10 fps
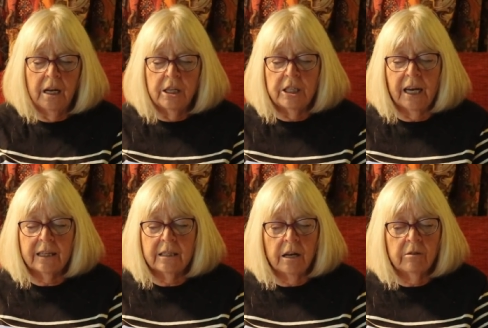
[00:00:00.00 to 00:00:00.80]
She
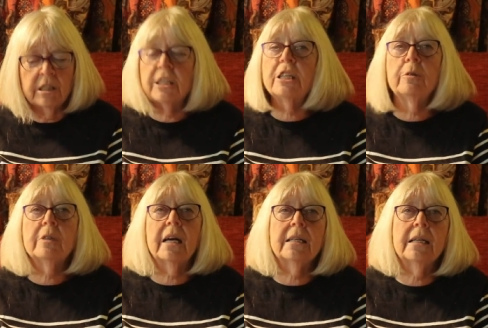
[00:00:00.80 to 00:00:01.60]
had noticed she
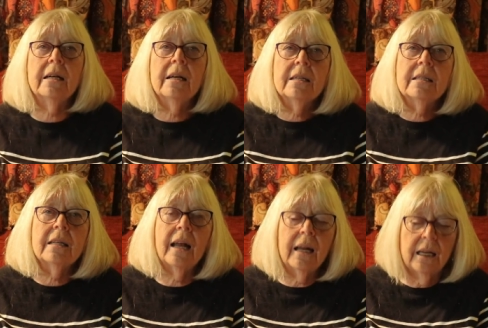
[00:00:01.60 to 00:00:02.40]
was getting
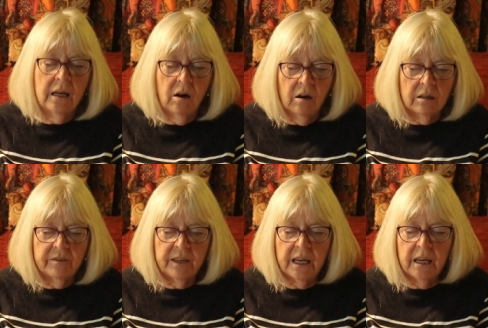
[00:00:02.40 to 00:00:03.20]
slightly hard of
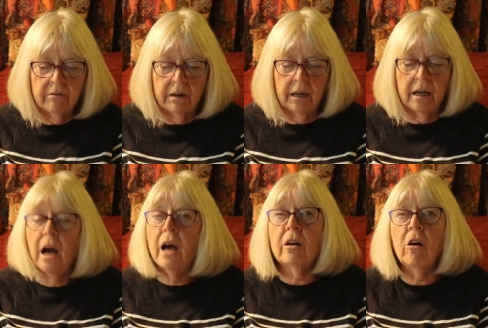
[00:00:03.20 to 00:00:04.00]
hearing
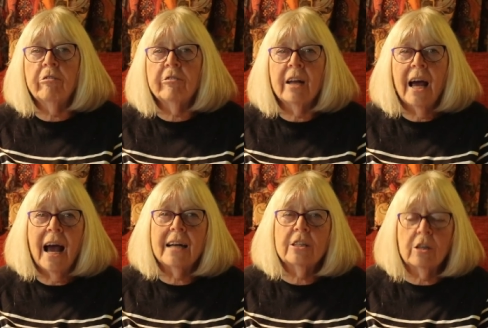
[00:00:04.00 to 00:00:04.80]
and often
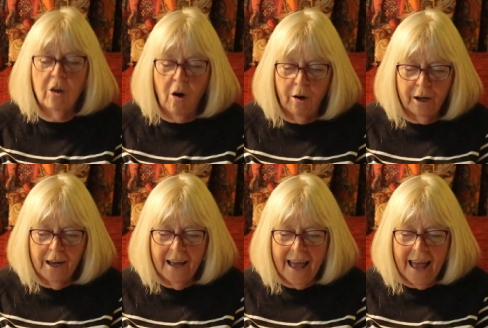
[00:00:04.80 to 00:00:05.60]
had to cock
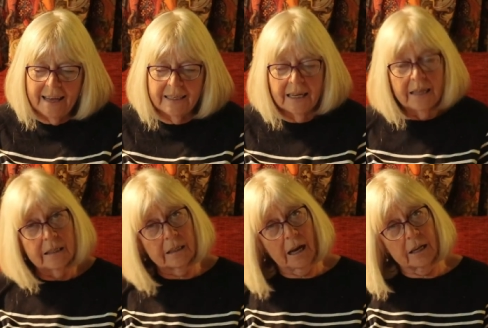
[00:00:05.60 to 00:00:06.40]
her head
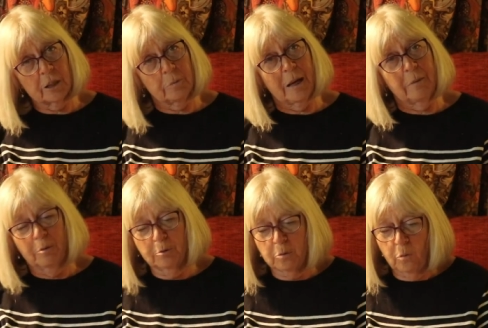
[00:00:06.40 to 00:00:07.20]
to catch
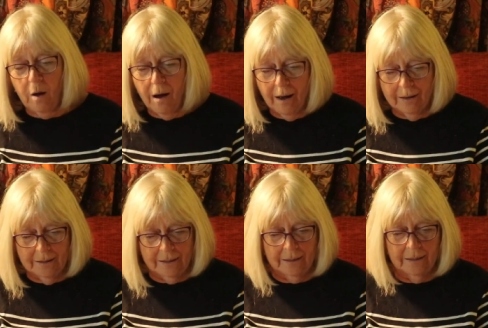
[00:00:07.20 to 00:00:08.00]
people's
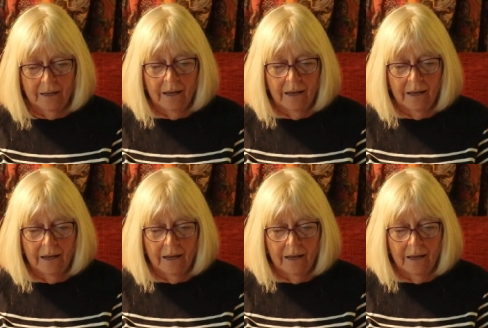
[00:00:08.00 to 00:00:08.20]
words.